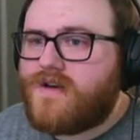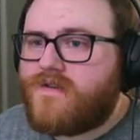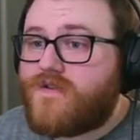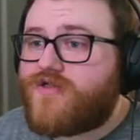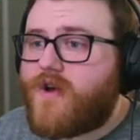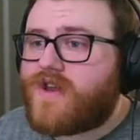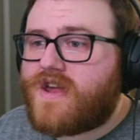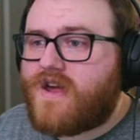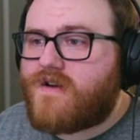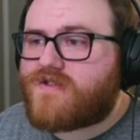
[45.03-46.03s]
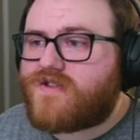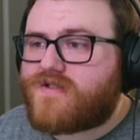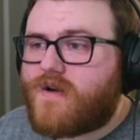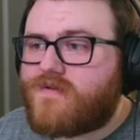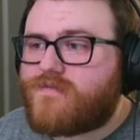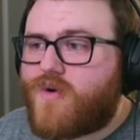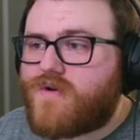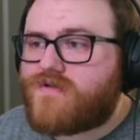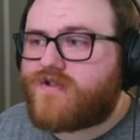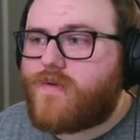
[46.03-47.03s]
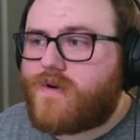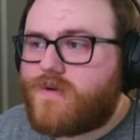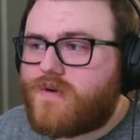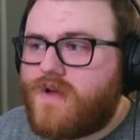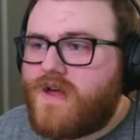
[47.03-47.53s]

For 30 years, the zone's borders grew,